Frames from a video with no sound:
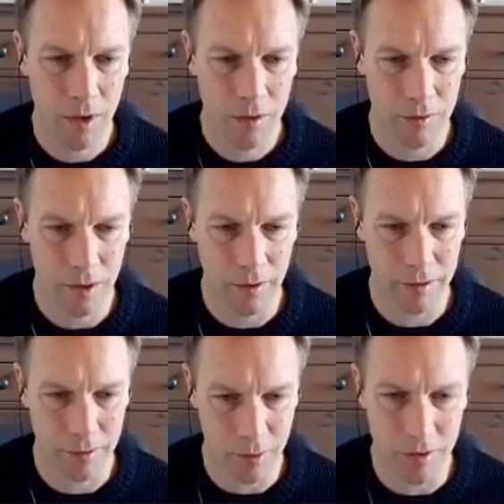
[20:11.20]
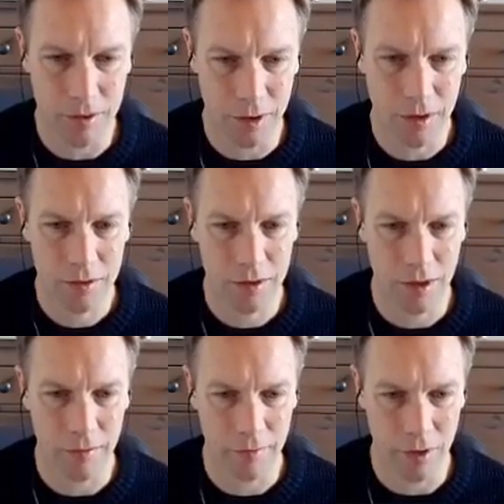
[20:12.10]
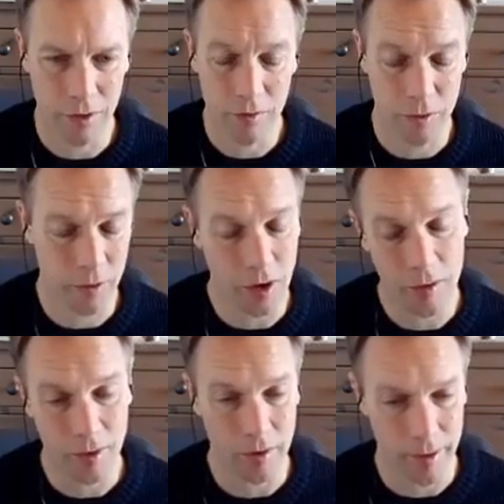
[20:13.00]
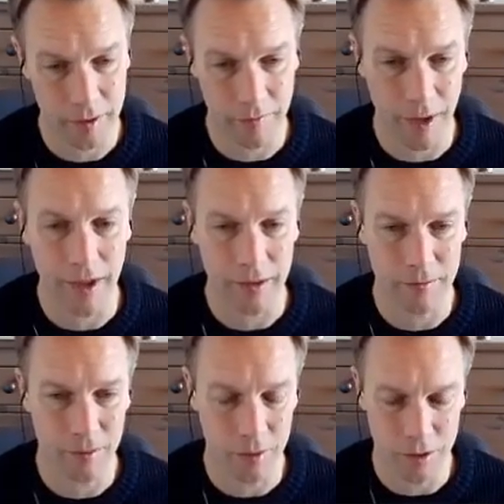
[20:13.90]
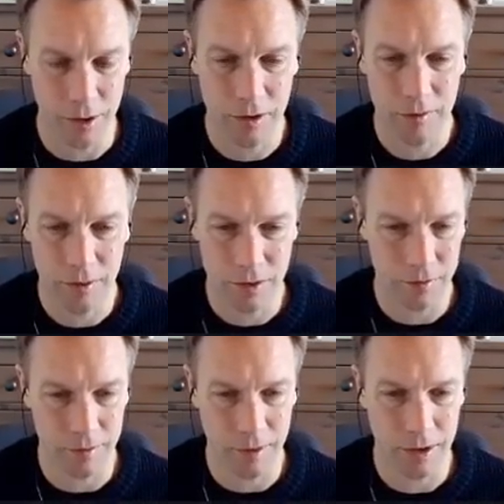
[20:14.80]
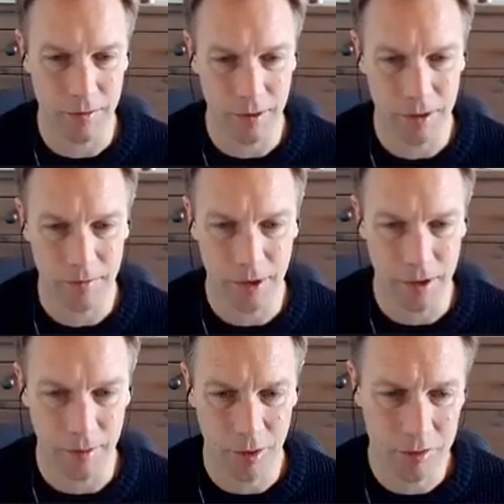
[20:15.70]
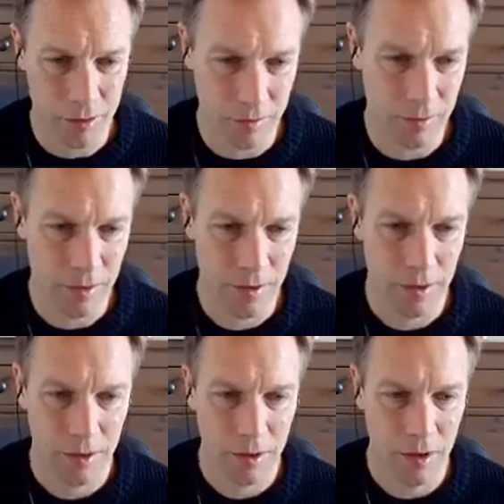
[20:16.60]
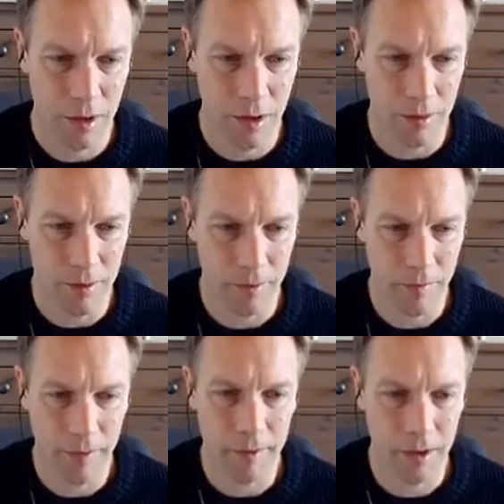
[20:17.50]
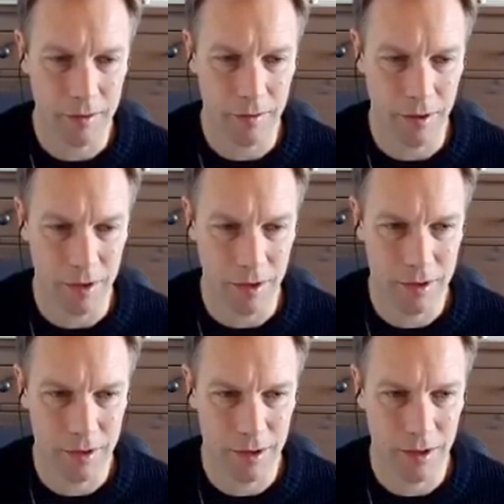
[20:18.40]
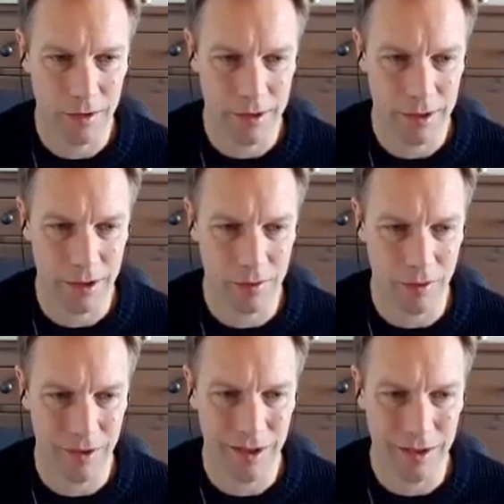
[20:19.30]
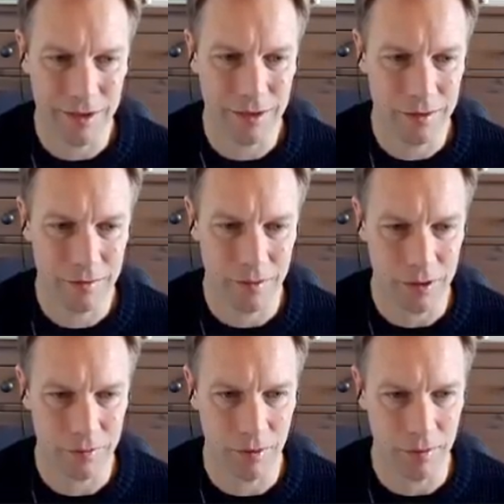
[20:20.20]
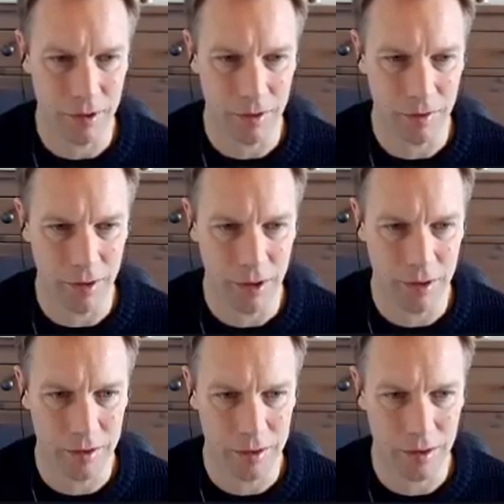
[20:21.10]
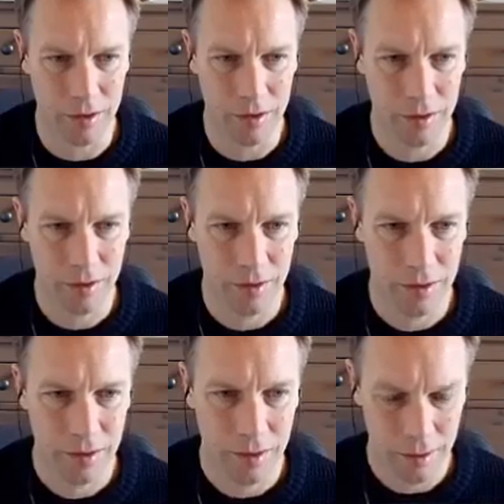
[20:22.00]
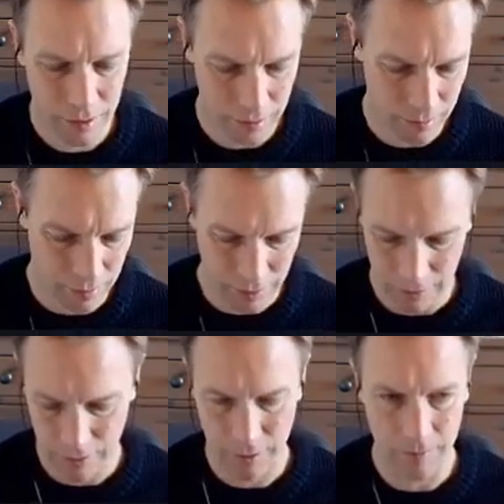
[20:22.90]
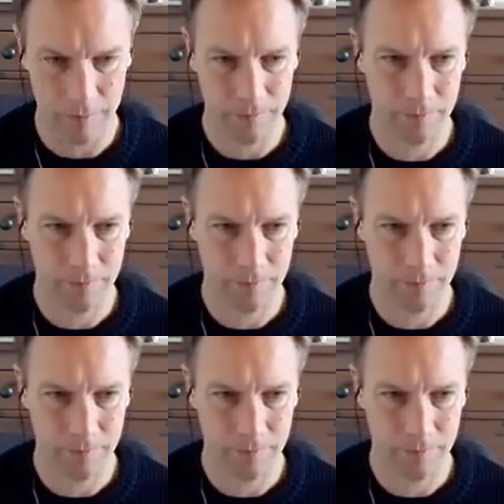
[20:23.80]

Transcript: So now it's a pointer to that node, which we know, by the way, is a valid pointer because it was made by making a box. Um, we wrap that into a linked list. And now this thing called this, which is probably not the right answer. Let's call it um,